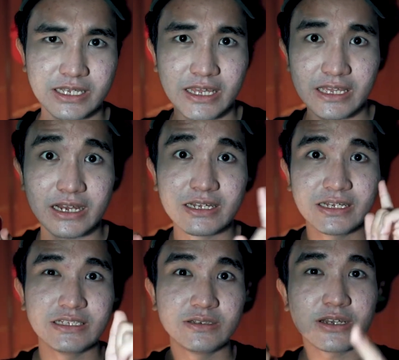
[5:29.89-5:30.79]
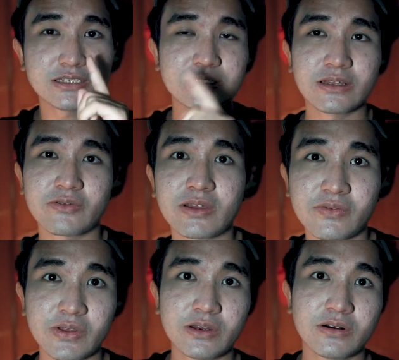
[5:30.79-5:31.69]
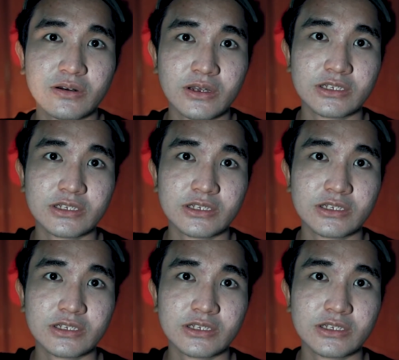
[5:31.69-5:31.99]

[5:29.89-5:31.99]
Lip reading: And yeah, see you guys in the next video.